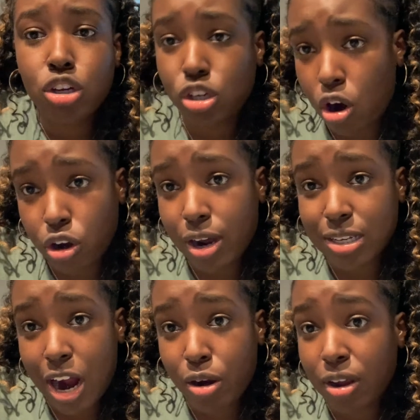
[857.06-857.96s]
Are you guys
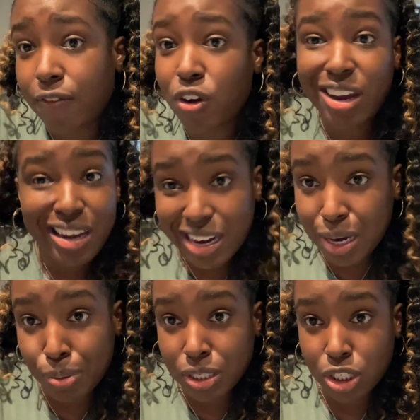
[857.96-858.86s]
hiring for any
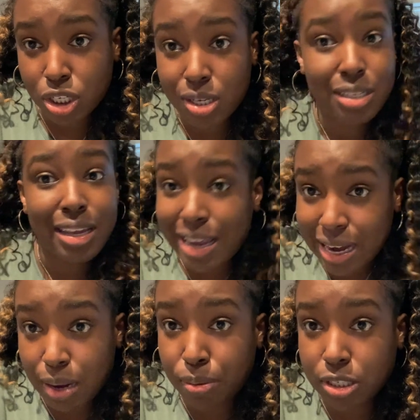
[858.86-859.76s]
positions?
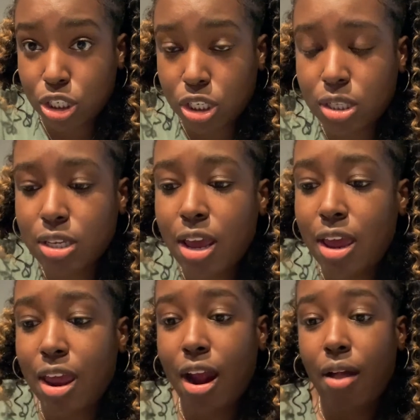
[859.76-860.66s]

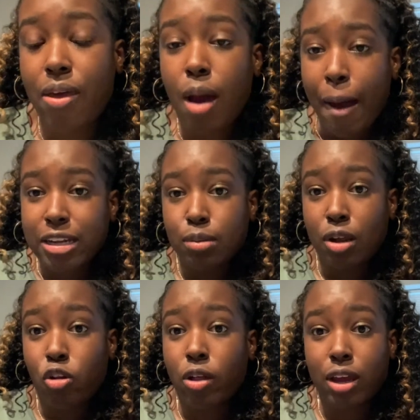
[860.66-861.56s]
And they got back to me and
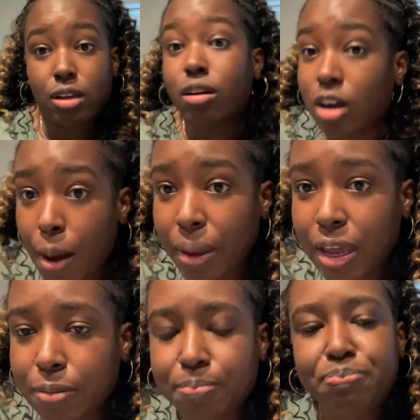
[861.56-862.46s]
they're like, come
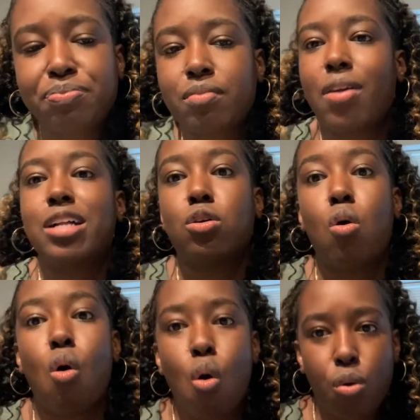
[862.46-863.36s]
in. And that's a
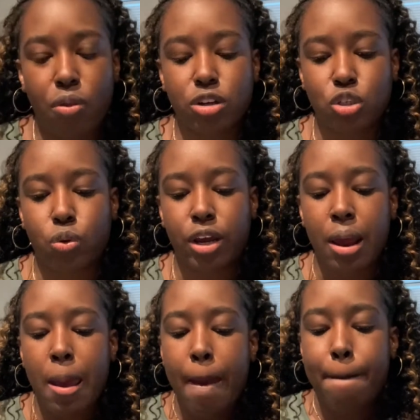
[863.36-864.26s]
whole other story.
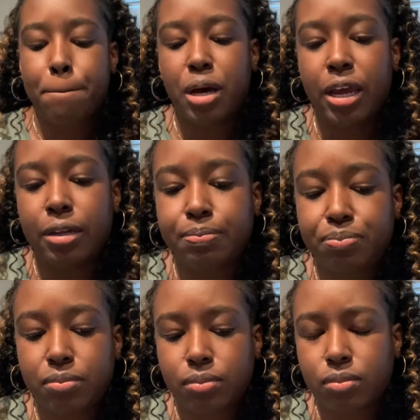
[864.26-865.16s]
But
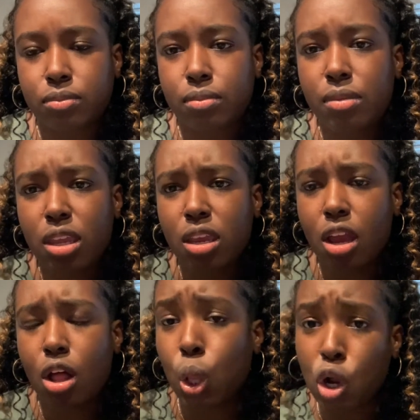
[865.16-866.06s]

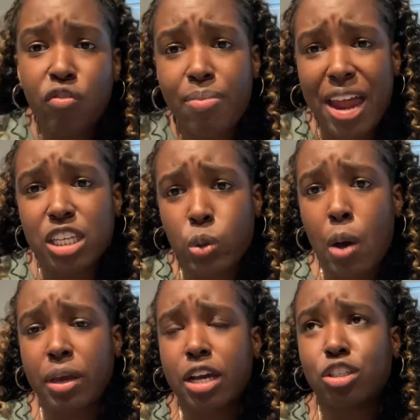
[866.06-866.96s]
learn from that as well,
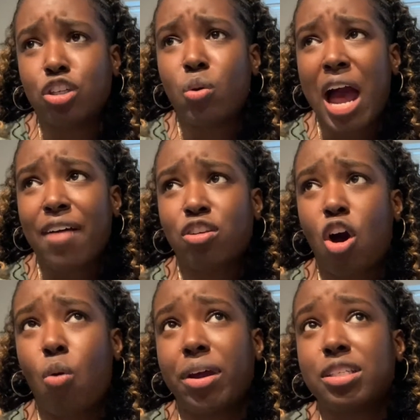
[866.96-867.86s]
because you don't have to
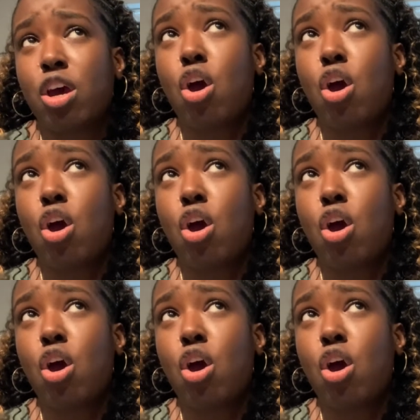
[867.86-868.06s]
always